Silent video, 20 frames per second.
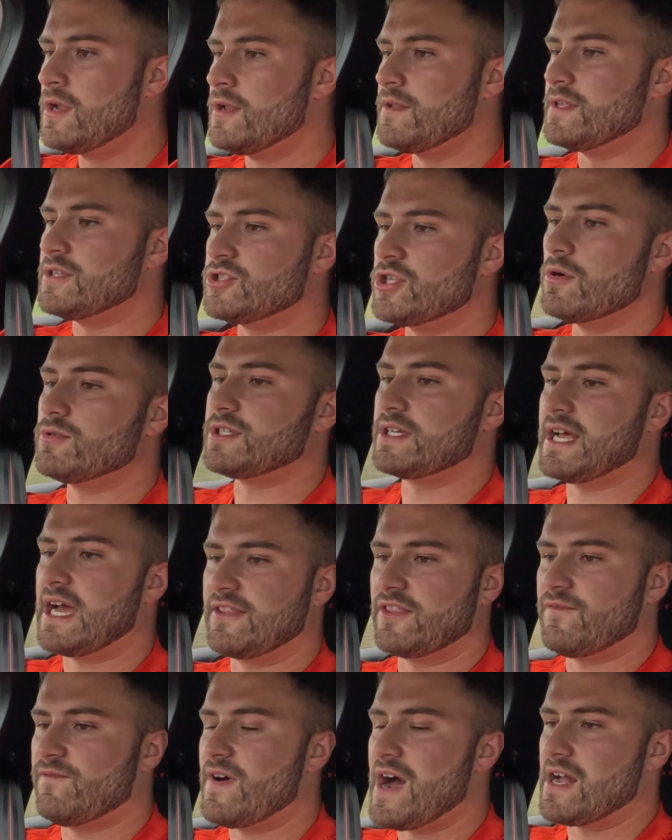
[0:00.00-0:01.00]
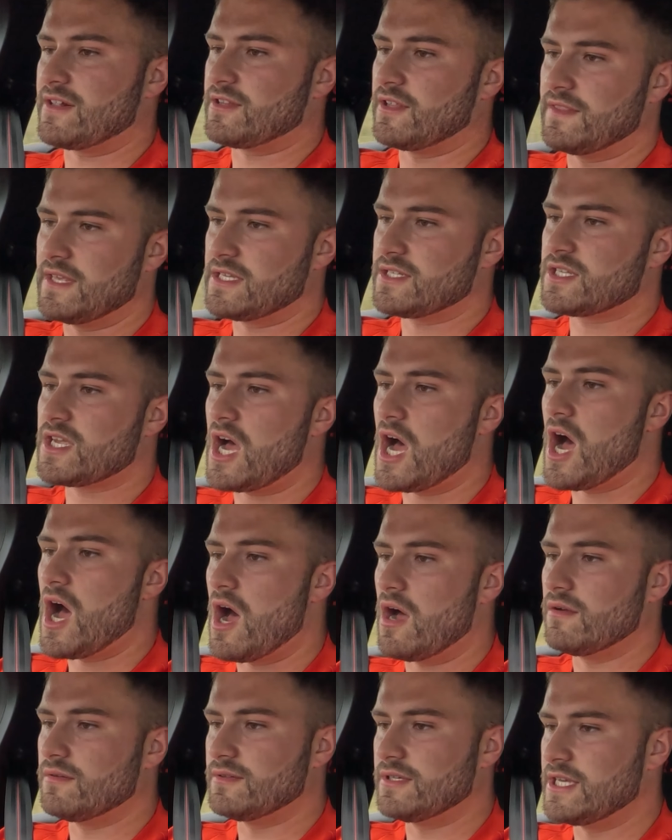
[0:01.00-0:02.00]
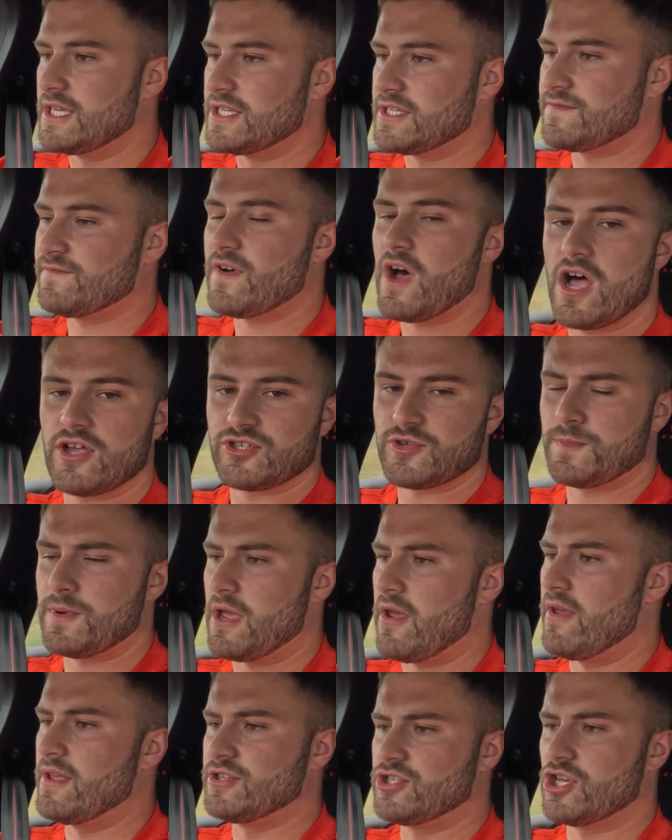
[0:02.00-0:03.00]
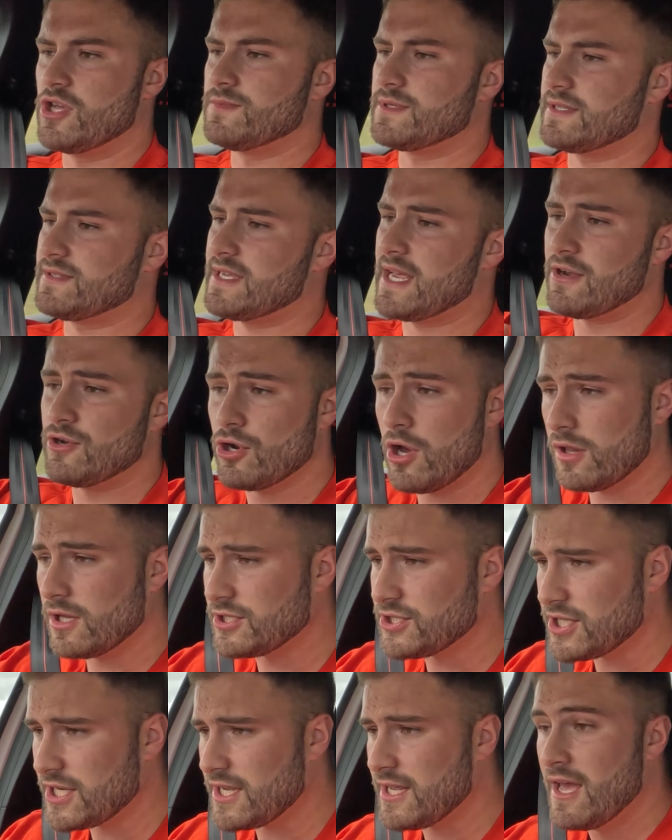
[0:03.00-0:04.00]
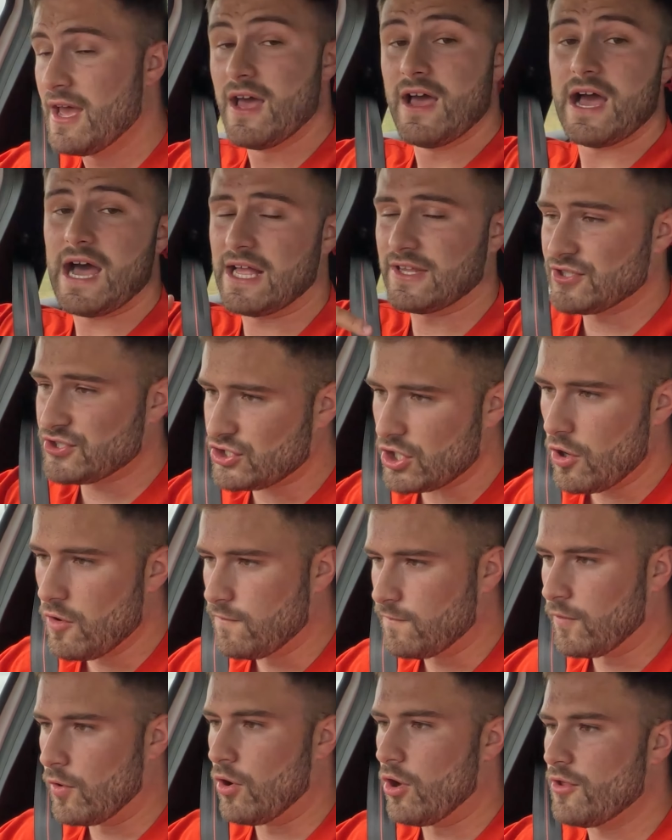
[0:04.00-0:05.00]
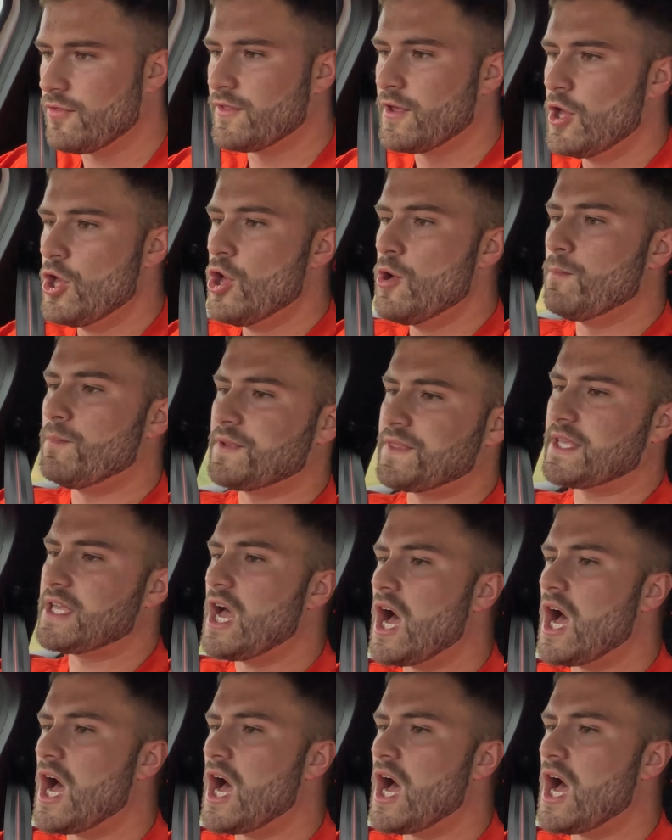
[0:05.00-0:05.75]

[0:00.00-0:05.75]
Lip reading: There's no denying the fact that this car is far superior in terms of technology and so forth, but the